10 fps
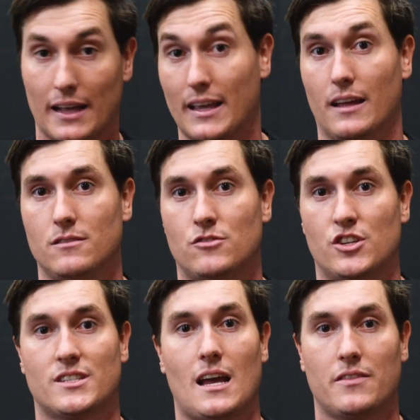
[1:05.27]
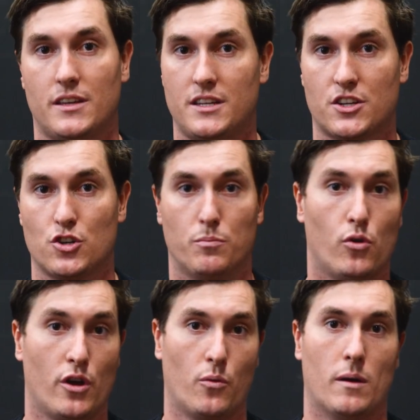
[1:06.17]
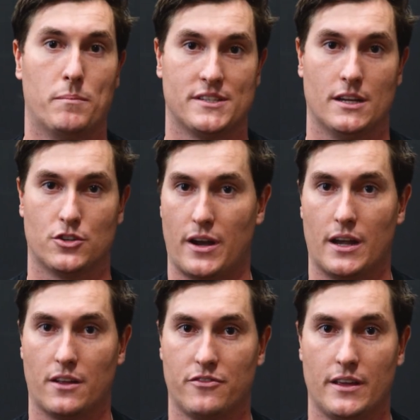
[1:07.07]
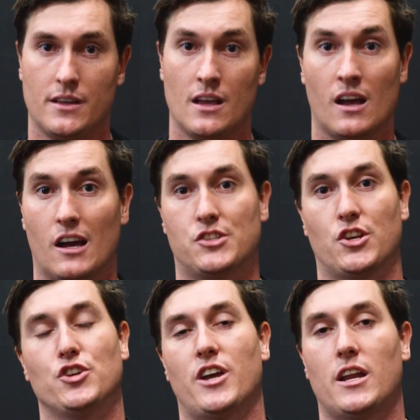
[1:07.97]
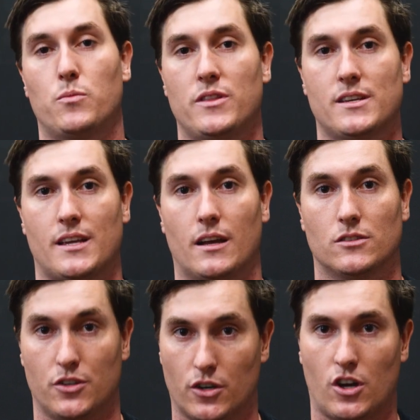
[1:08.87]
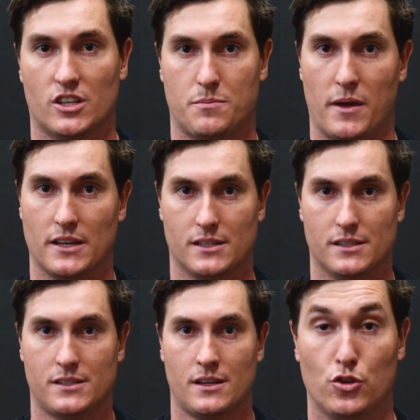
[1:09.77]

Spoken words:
Again, just add the additional 0.1% trading fee associated with the sale to your cost basis.